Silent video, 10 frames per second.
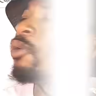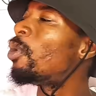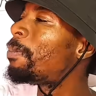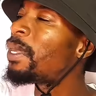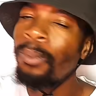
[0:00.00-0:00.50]
There were
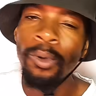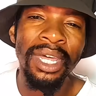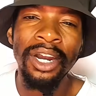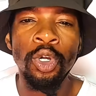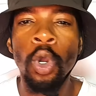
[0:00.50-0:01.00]
people
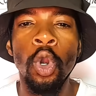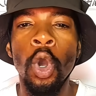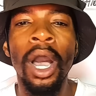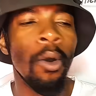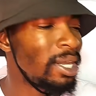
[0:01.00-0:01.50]
that no
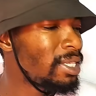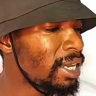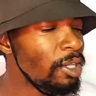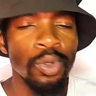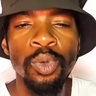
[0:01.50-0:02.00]
longer
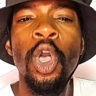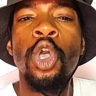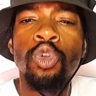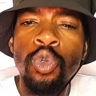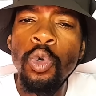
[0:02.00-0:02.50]
wanted to
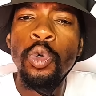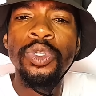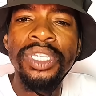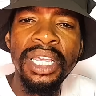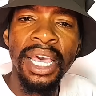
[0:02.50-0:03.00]

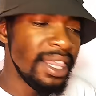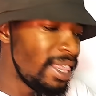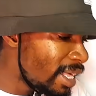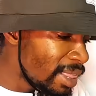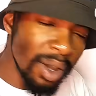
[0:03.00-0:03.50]
use
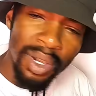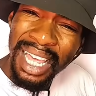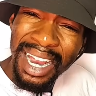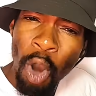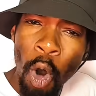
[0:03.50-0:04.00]

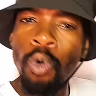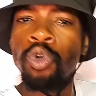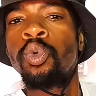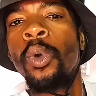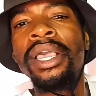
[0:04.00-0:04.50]
the
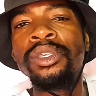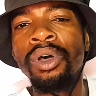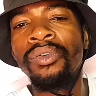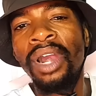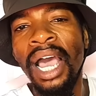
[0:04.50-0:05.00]
old ways
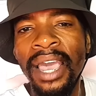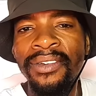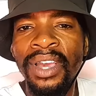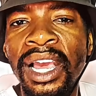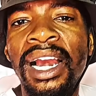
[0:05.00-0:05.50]
of
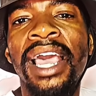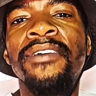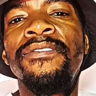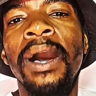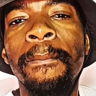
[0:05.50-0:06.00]
life, like
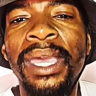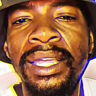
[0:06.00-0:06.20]
farming.